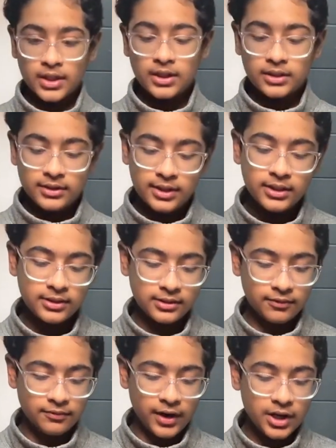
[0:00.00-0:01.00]
This
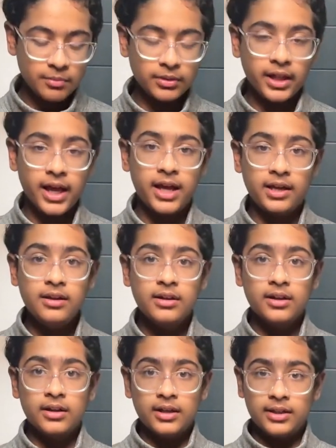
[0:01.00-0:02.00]
variable A
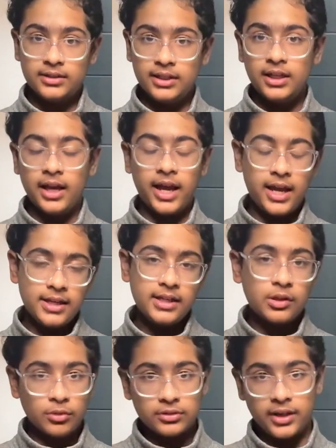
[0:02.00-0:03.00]
is A
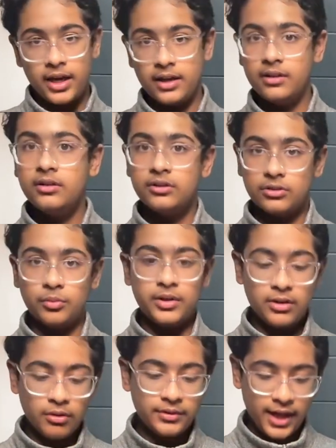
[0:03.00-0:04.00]
equals A, so we
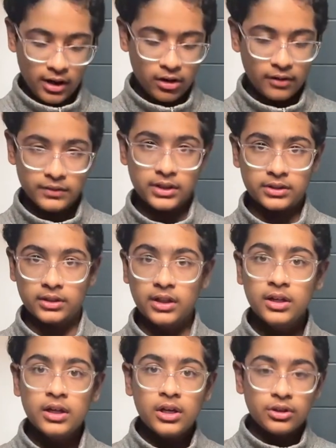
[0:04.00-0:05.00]
know that
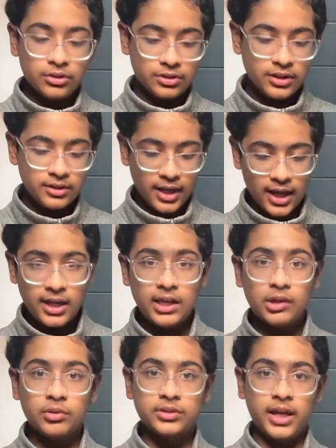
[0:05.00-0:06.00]
obviously. So since A
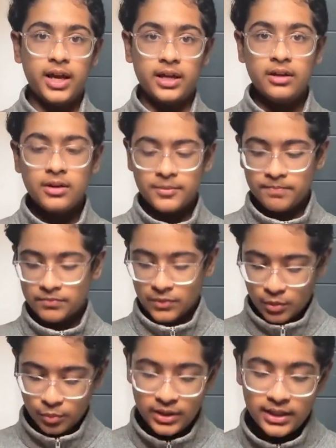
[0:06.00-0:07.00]
equals A,
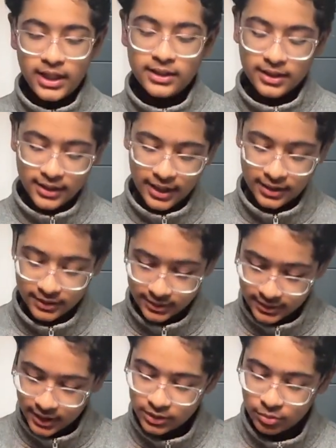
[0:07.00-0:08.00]
we need to get
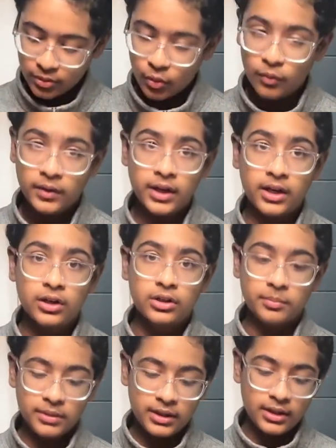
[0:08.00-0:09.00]
this one over here to
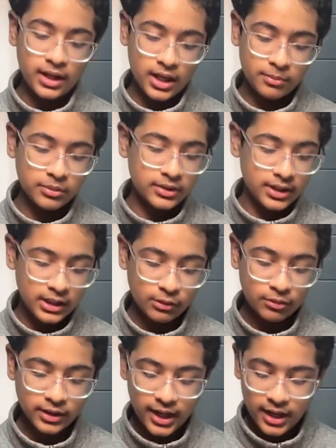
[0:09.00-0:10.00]
be able to
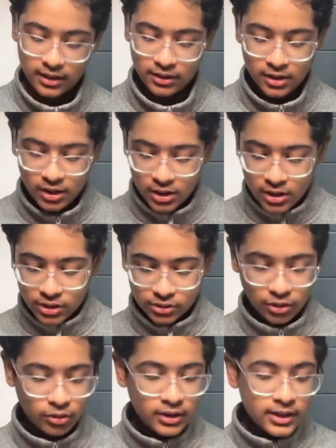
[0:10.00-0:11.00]
equal A.
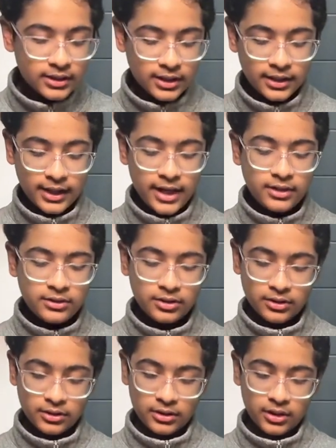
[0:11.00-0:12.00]
So the length
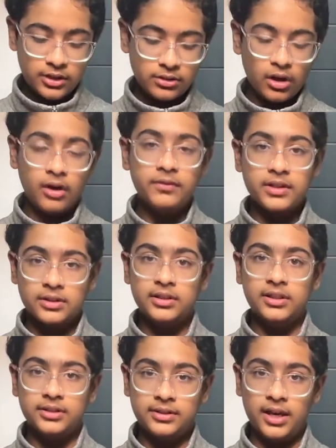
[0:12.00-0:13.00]
is obviously
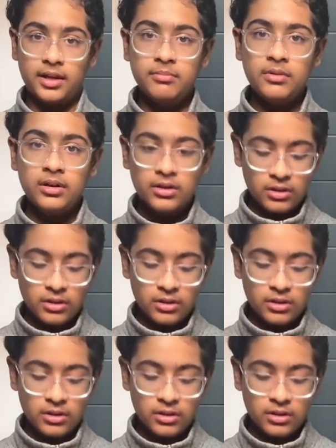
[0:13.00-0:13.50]
the same.